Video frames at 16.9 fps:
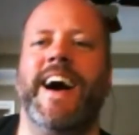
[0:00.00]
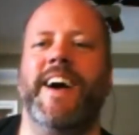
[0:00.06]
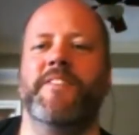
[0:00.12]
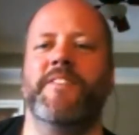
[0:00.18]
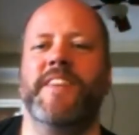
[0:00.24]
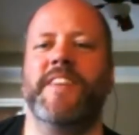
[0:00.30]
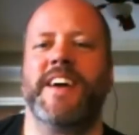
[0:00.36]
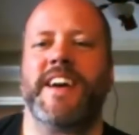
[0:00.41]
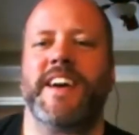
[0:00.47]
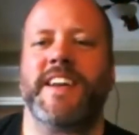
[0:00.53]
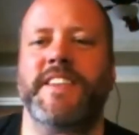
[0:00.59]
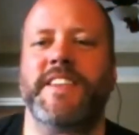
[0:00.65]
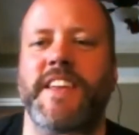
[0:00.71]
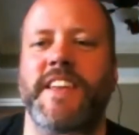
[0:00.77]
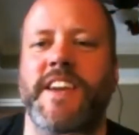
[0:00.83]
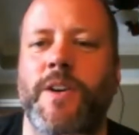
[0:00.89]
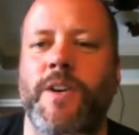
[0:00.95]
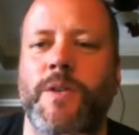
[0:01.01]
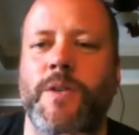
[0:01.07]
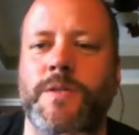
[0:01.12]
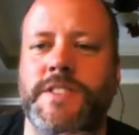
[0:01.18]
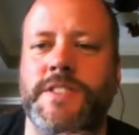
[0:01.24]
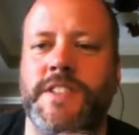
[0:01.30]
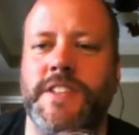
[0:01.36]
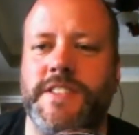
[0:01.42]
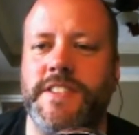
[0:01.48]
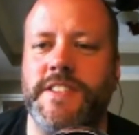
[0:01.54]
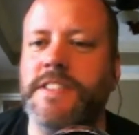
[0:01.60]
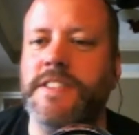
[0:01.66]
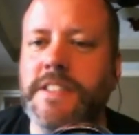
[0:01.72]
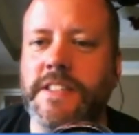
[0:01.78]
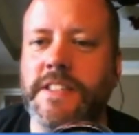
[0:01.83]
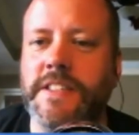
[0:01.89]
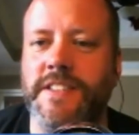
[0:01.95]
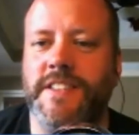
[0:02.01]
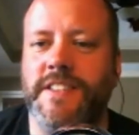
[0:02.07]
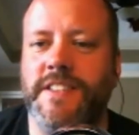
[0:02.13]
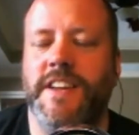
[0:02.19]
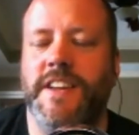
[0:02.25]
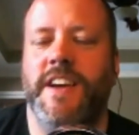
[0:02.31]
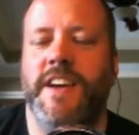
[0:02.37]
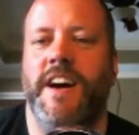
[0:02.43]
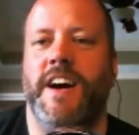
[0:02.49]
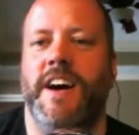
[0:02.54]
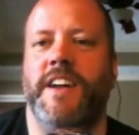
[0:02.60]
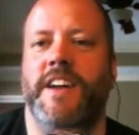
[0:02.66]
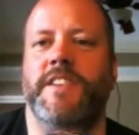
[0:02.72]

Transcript: um, Neo uh,